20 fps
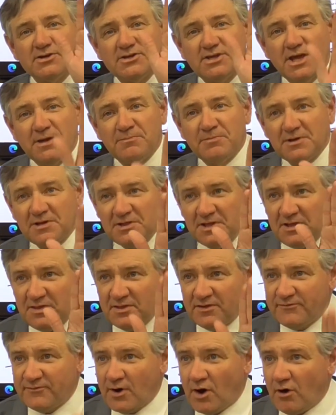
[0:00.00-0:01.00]
typically
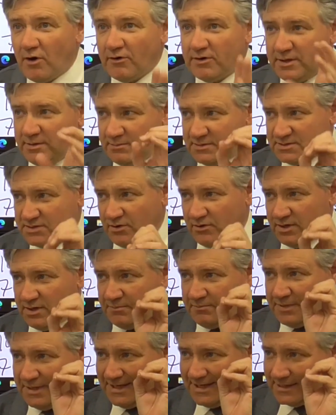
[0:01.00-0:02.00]
the volume is going
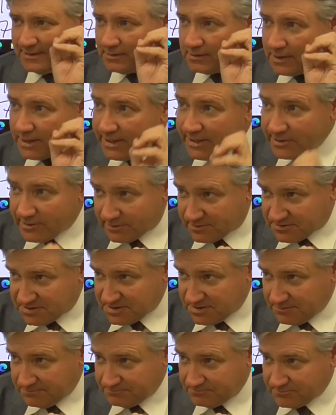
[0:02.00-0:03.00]
to be in
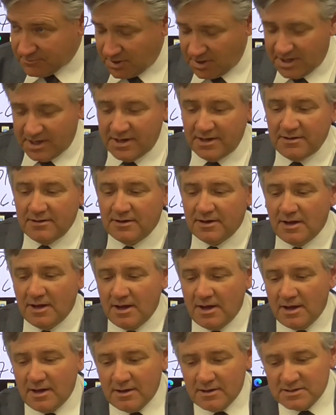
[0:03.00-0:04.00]
liters, okay?
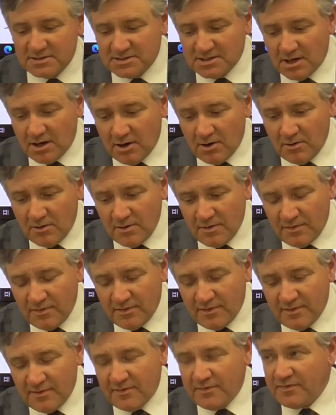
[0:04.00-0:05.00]
So
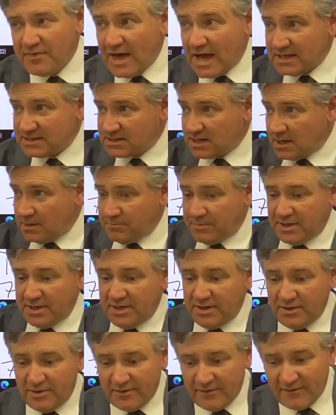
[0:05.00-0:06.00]
that's going to
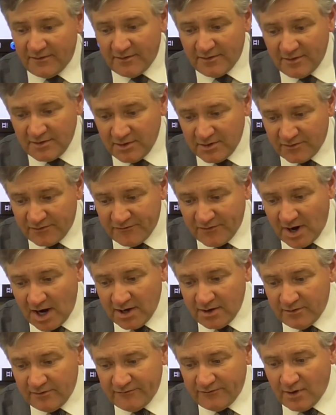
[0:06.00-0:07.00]
be your
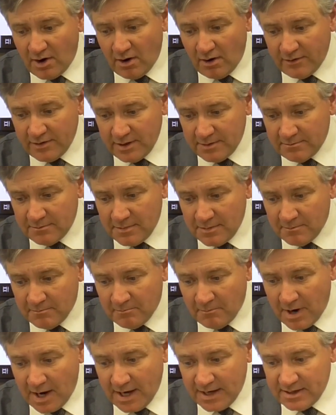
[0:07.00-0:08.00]
final volume
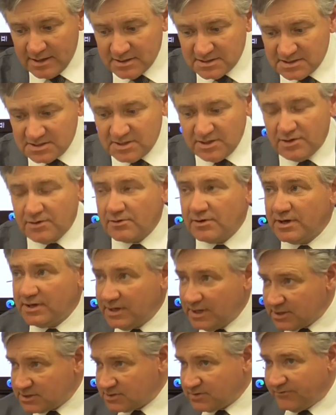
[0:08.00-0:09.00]
minus your
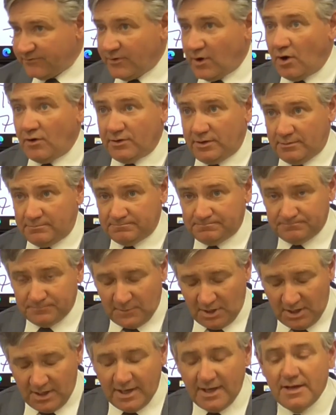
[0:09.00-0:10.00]
initial volume,
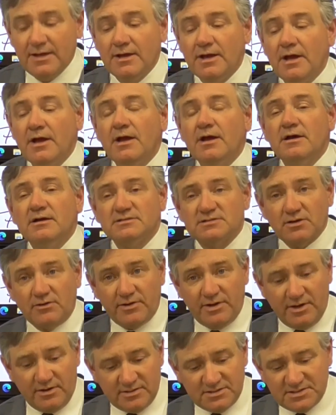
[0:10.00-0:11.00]
okay?
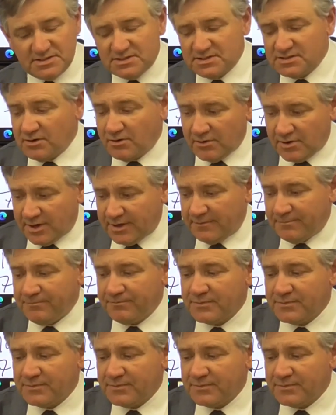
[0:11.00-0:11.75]
So here's the story.